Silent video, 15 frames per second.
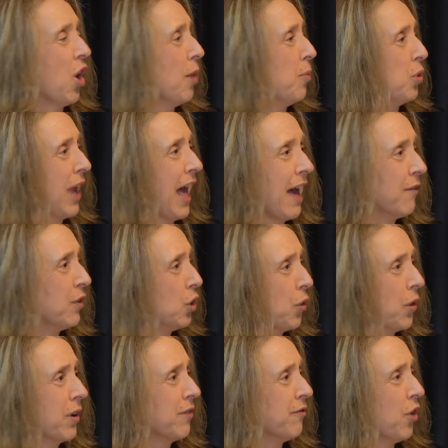viable to have a
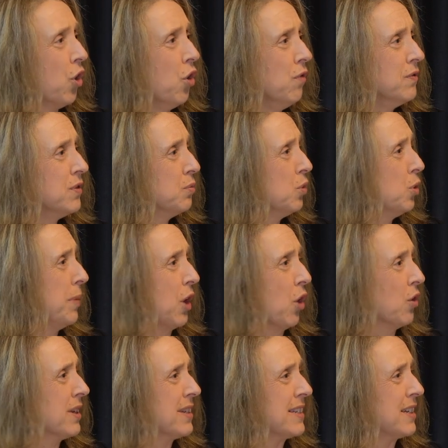lawyer involved, we'll be
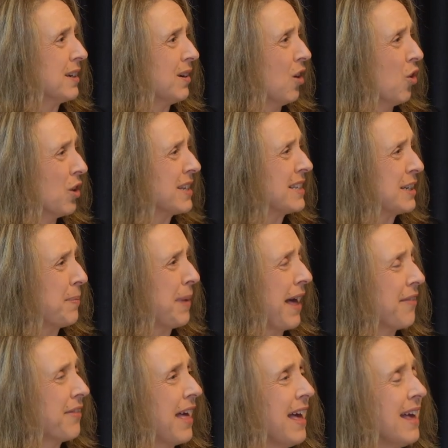honest
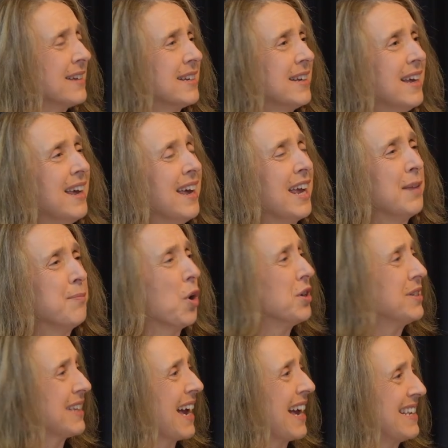about that. In
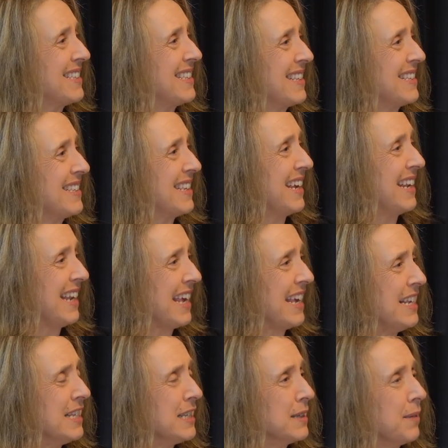most cases, it
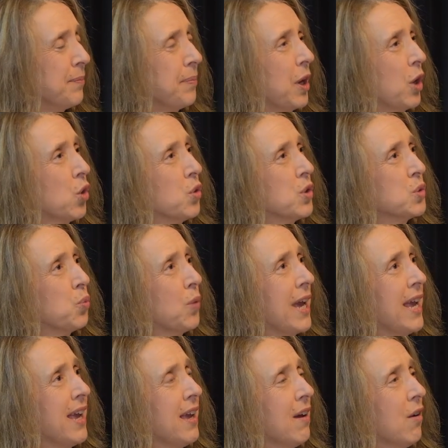is, because
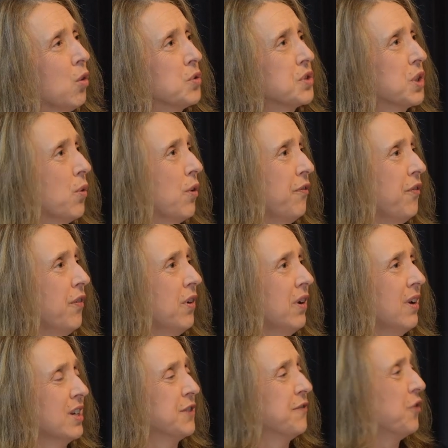we also
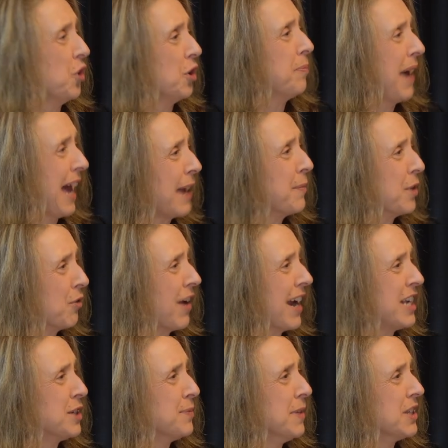offer a deferred payment
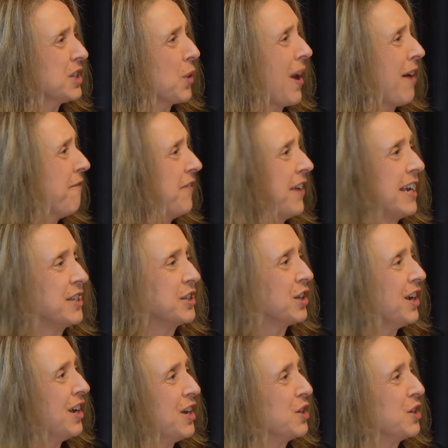arrangement. So our fees